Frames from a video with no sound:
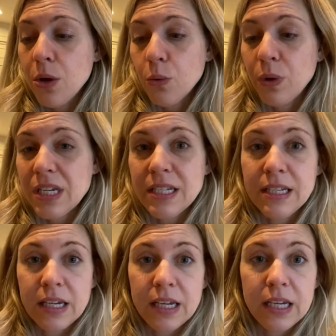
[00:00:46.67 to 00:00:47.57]
we
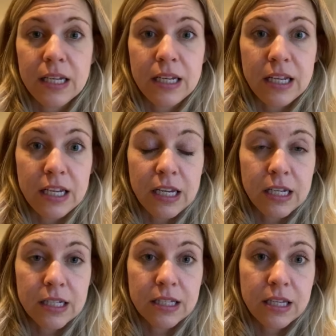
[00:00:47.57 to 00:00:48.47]
did eat
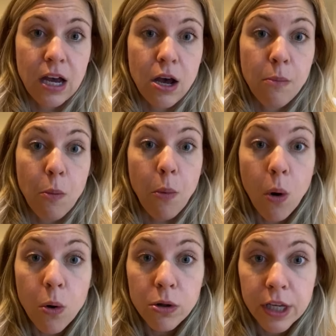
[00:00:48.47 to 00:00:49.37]
some
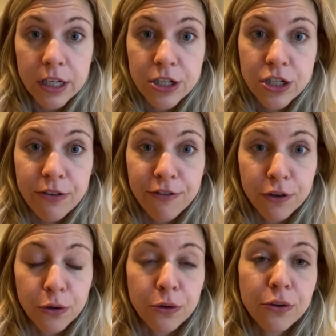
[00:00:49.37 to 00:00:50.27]
Polish
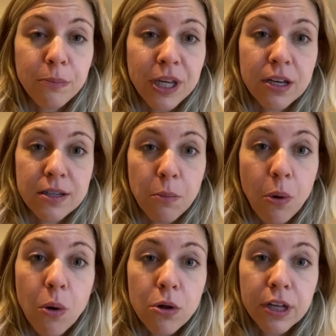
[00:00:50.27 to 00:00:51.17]
food because I'm
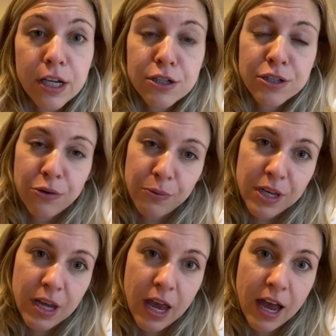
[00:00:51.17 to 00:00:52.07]
Polish, so
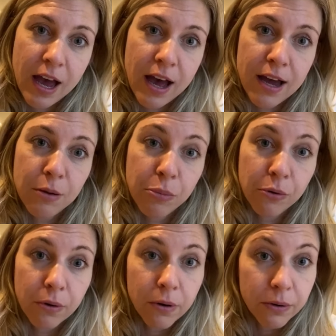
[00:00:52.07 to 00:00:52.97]
we had
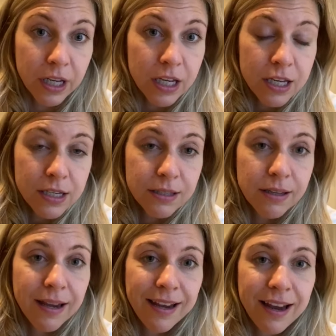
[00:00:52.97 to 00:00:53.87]
pierogies
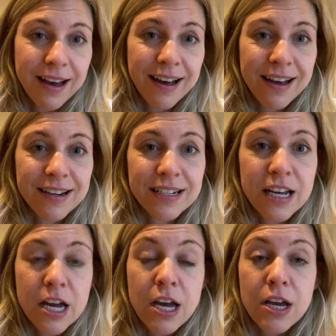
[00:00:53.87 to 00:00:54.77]
and
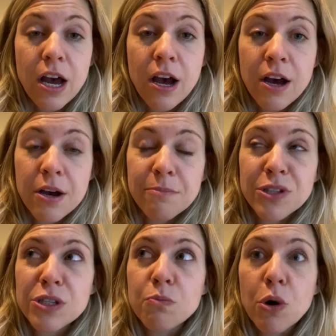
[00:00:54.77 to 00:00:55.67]

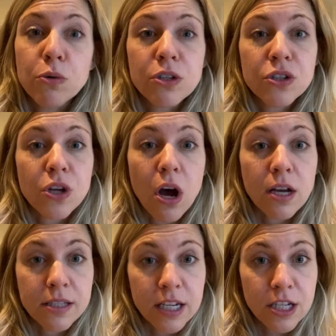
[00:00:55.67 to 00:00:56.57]
smoked
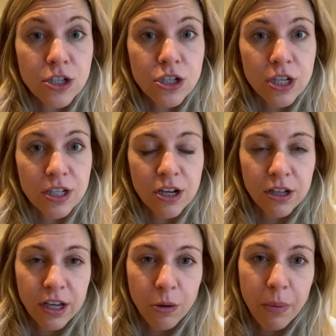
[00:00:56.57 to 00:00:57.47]
sausage. It's
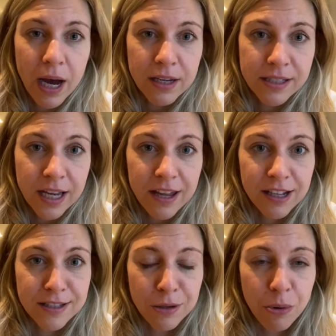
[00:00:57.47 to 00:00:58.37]
called kielbasa.
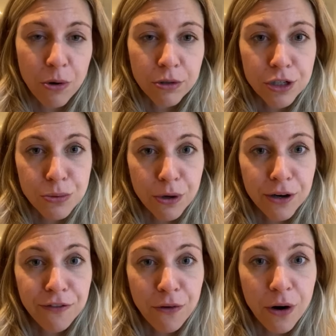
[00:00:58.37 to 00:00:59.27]
That's the Polish
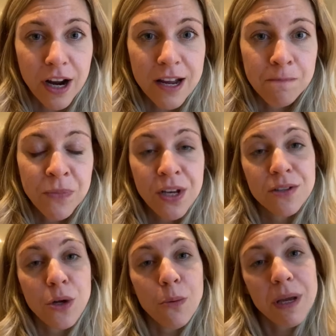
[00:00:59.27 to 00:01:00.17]
word for it.
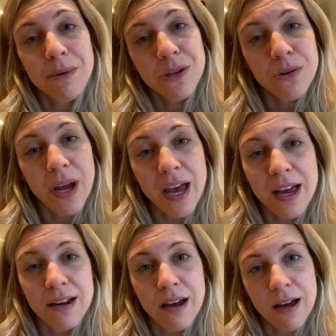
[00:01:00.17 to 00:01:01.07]
So maybe you
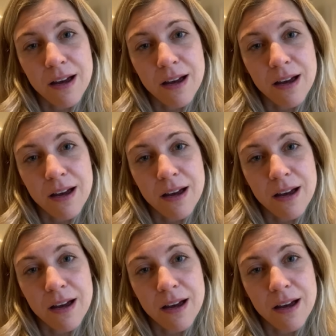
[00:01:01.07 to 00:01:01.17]
had